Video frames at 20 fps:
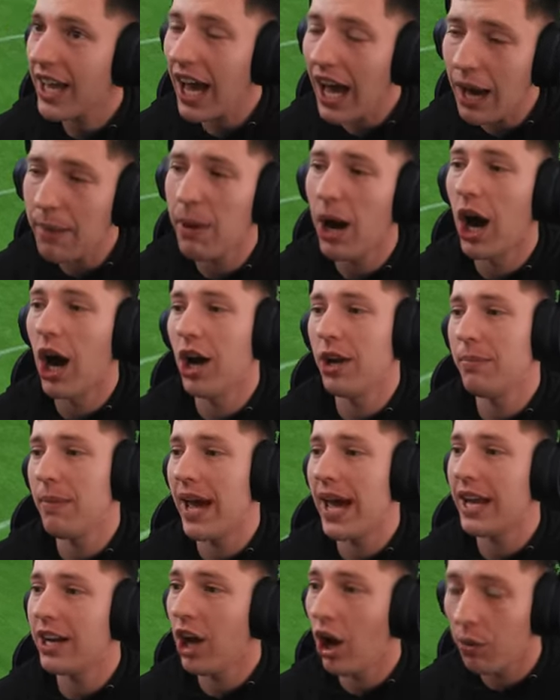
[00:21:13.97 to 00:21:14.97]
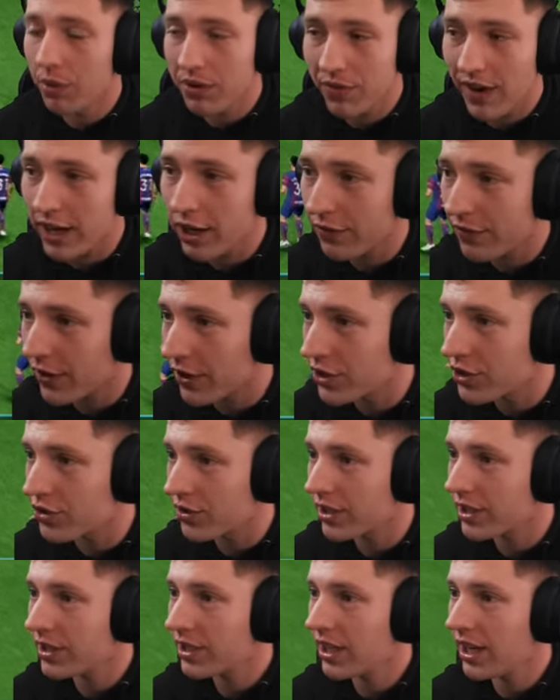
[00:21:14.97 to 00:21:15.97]
Come on, man. Oh, we ran off our
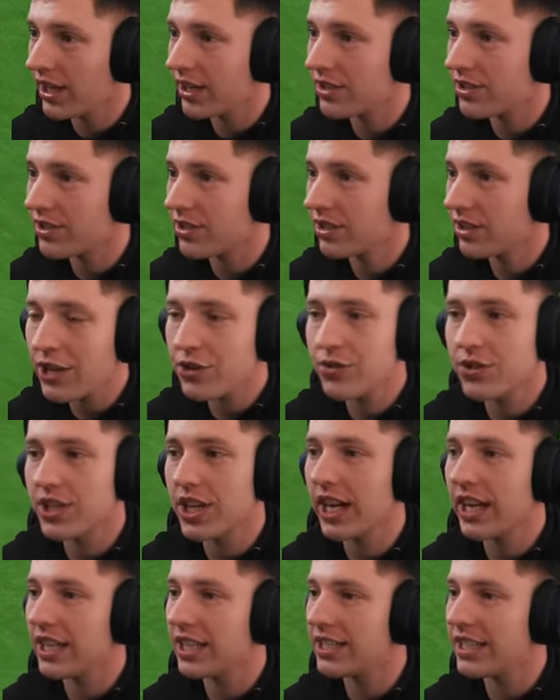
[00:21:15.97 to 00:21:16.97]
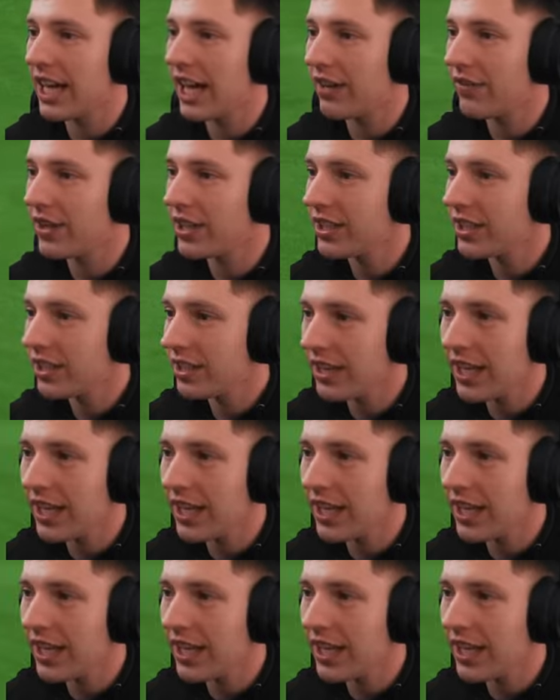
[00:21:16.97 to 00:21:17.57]
injury. Nice. That's ridiculous, Harvey.